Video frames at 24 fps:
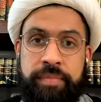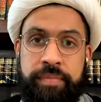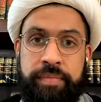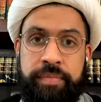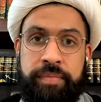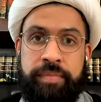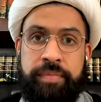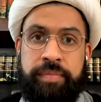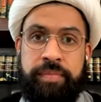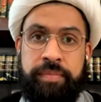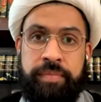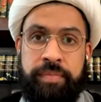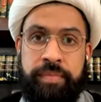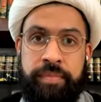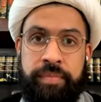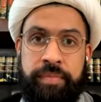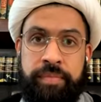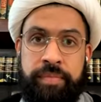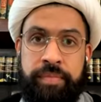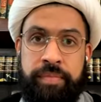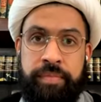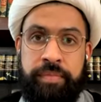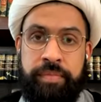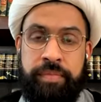
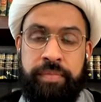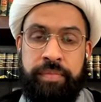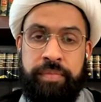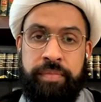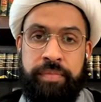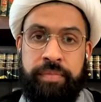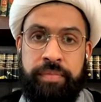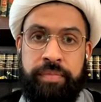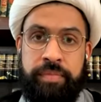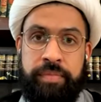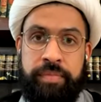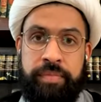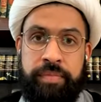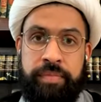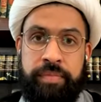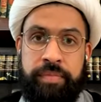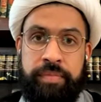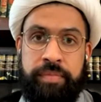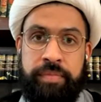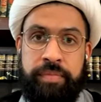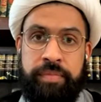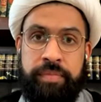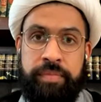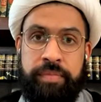
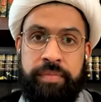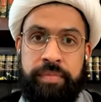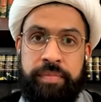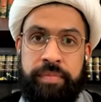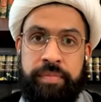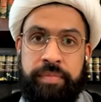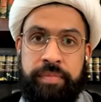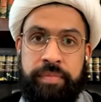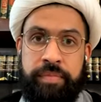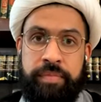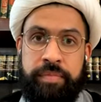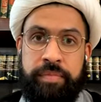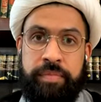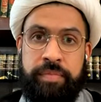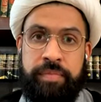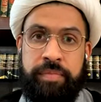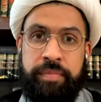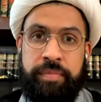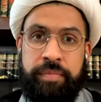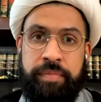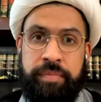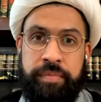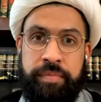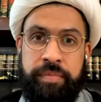
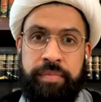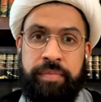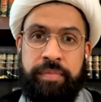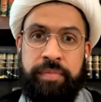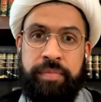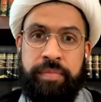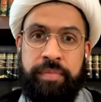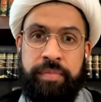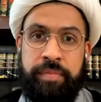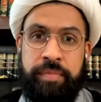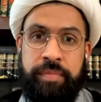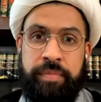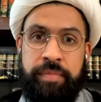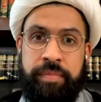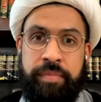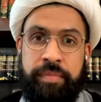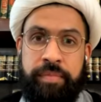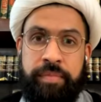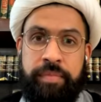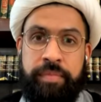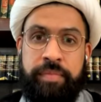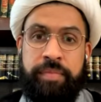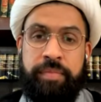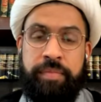
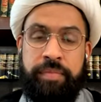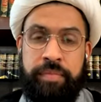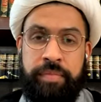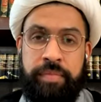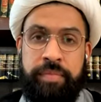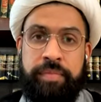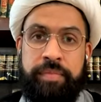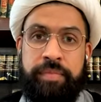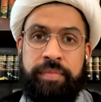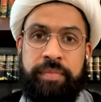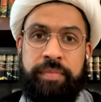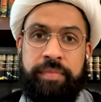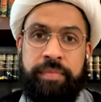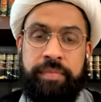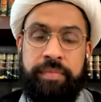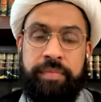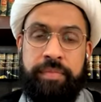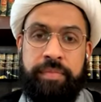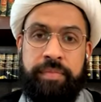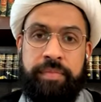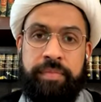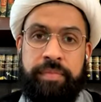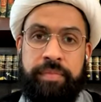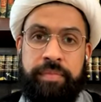
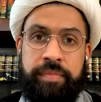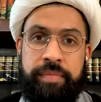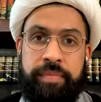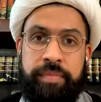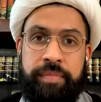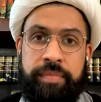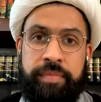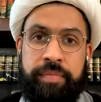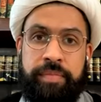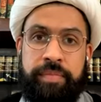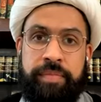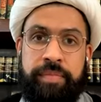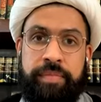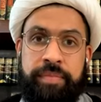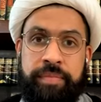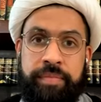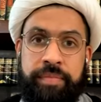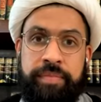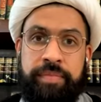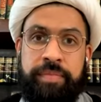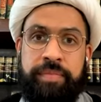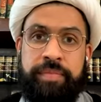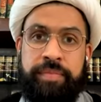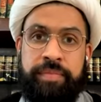
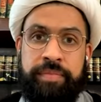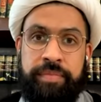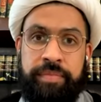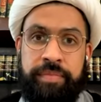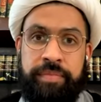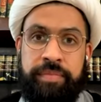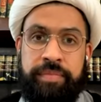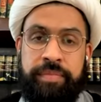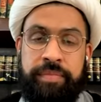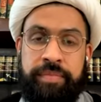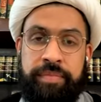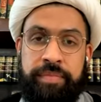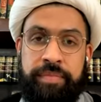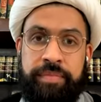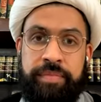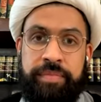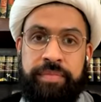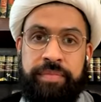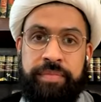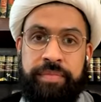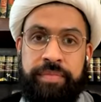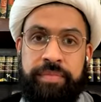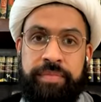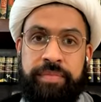
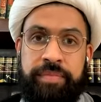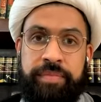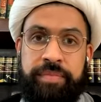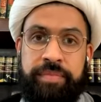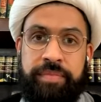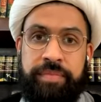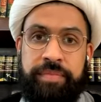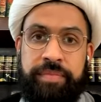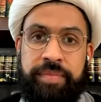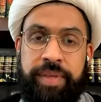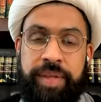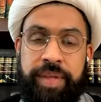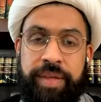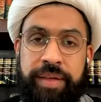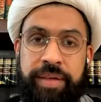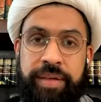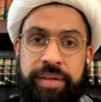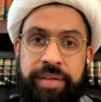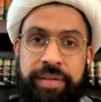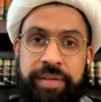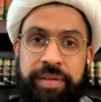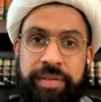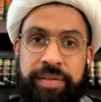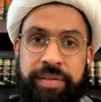No words are spoken by the person on screen.